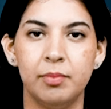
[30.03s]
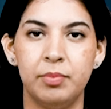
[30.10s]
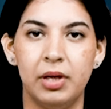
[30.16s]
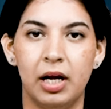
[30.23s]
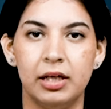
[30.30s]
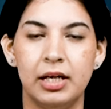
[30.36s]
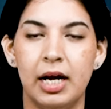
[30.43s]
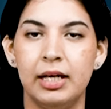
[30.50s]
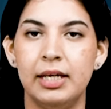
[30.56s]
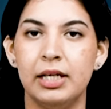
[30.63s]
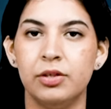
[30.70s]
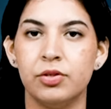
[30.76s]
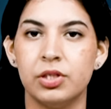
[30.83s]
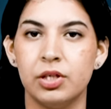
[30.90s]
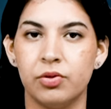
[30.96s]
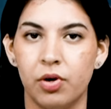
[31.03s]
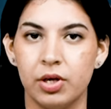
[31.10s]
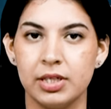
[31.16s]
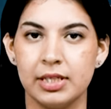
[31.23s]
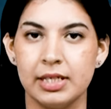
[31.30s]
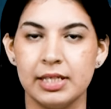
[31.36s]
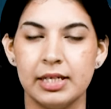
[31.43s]
the blood are linked to
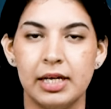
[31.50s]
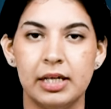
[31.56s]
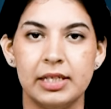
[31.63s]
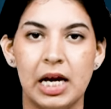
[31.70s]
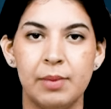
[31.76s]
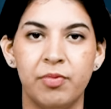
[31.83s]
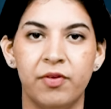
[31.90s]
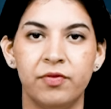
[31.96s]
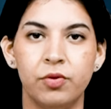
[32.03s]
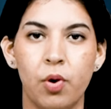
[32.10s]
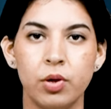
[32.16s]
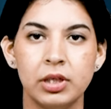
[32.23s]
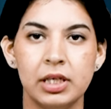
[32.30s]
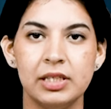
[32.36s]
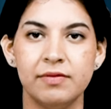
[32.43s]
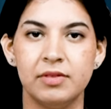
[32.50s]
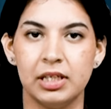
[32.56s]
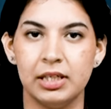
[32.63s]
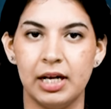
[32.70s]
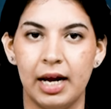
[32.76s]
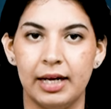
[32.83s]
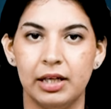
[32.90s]
cirrhosis and a type of cognitive
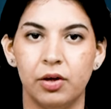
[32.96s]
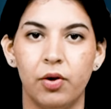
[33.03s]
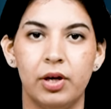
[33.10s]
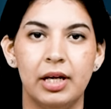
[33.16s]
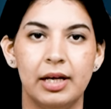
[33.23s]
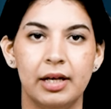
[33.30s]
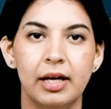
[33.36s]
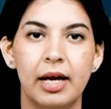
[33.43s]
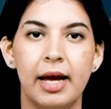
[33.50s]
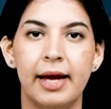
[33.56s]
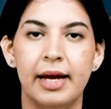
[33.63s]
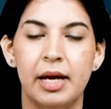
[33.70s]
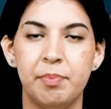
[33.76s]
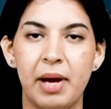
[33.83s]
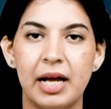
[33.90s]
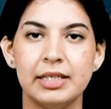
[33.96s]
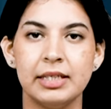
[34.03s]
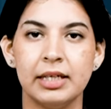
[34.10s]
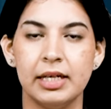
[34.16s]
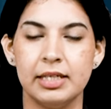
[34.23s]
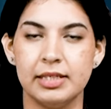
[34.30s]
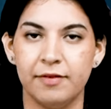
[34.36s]
decline called
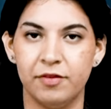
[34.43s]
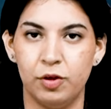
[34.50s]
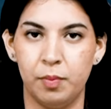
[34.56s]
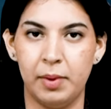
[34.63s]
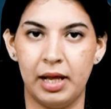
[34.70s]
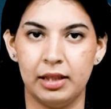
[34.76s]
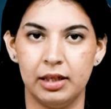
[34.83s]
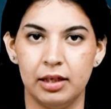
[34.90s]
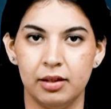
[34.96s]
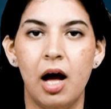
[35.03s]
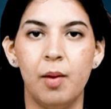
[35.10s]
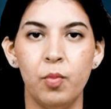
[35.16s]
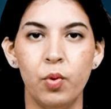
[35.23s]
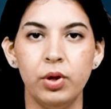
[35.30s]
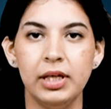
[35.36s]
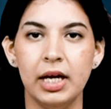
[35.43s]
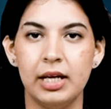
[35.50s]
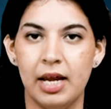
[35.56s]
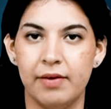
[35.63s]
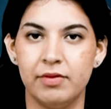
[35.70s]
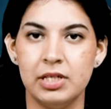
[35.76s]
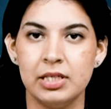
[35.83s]
hepatic encephalopathy. Ammonia
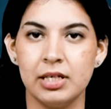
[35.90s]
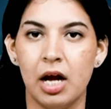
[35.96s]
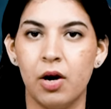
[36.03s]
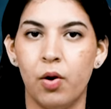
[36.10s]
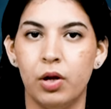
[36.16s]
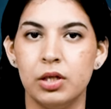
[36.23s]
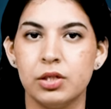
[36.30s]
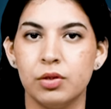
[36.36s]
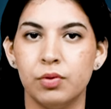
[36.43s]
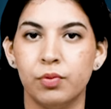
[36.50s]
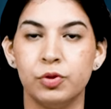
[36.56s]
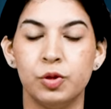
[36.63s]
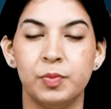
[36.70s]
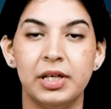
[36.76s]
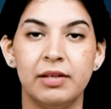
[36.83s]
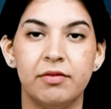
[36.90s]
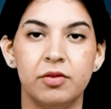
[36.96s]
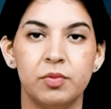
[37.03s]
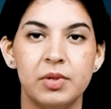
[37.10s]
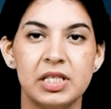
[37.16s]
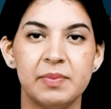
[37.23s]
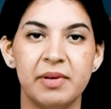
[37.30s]
levels are also known to be
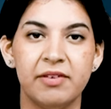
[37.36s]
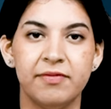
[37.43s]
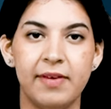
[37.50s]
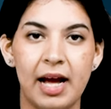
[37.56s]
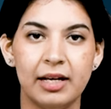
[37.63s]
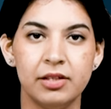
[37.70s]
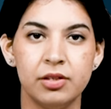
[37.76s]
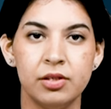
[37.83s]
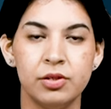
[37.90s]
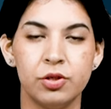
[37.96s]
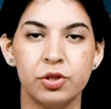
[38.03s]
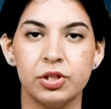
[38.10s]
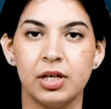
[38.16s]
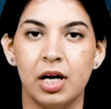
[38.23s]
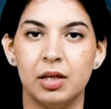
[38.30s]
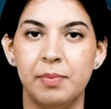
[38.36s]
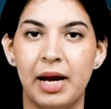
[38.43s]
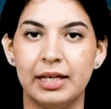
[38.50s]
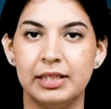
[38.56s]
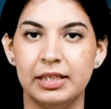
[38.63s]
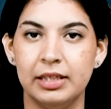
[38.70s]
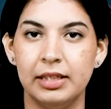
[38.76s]
influenced by factors such as gut
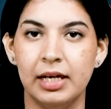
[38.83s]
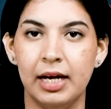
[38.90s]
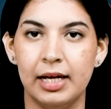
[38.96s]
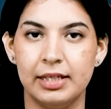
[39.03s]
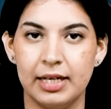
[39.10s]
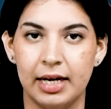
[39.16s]
bacteria and